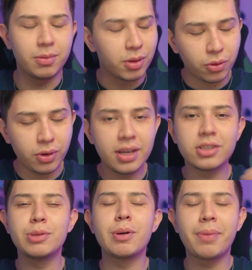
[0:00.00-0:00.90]
Number three is
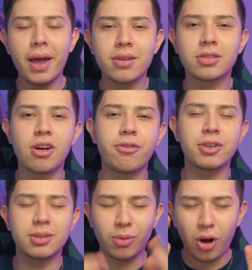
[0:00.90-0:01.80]
to prepare yourself for
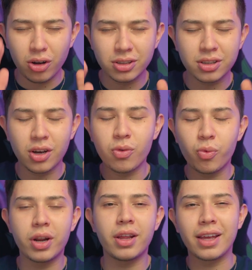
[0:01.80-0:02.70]
some
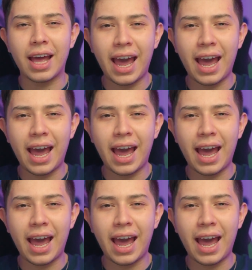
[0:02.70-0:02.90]
Oscar-winning